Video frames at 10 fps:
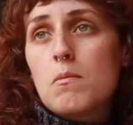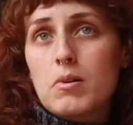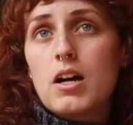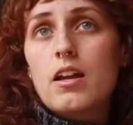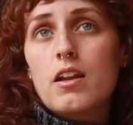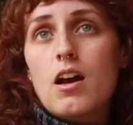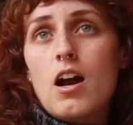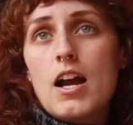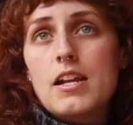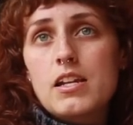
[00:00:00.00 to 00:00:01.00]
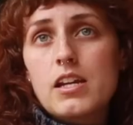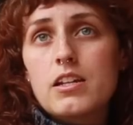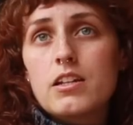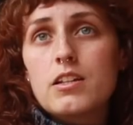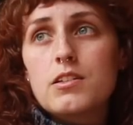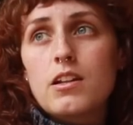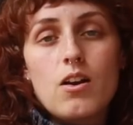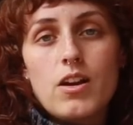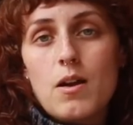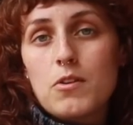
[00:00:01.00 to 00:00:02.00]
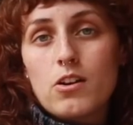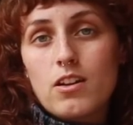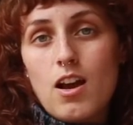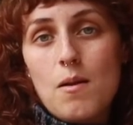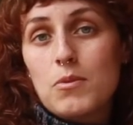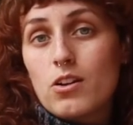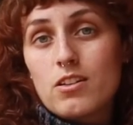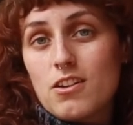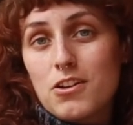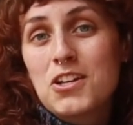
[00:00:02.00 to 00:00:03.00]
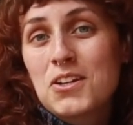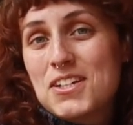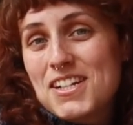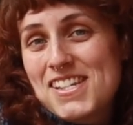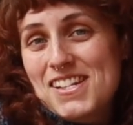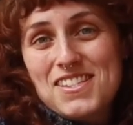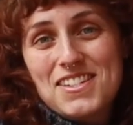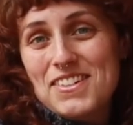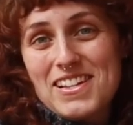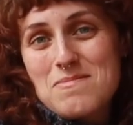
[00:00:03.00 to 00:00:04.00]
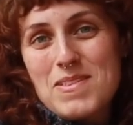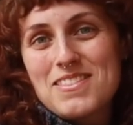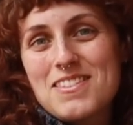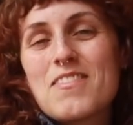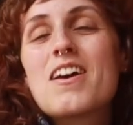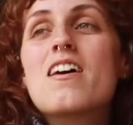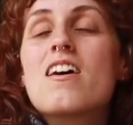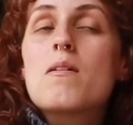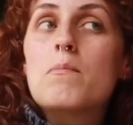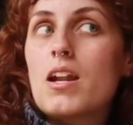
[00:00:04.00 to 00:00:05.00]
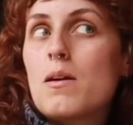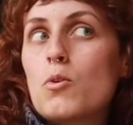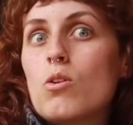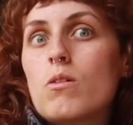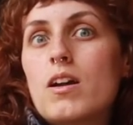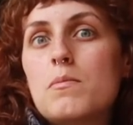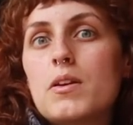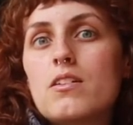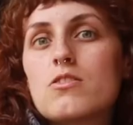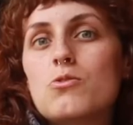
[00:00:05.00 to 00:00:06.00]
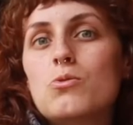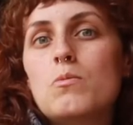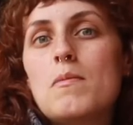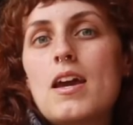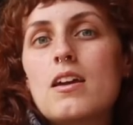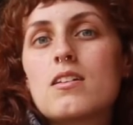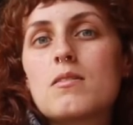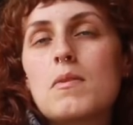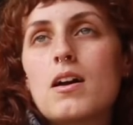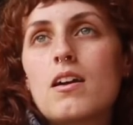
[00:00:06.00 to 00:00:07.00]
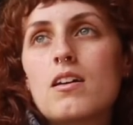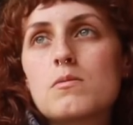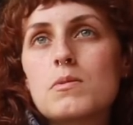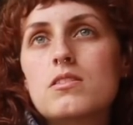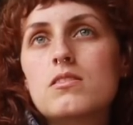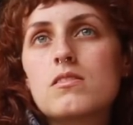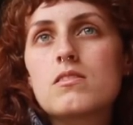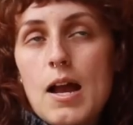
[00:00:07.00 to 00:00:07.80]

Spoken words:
but I needed, okay, I'm not gonna tell you because it's too expensive, but I bought quite a bit to make my husband's.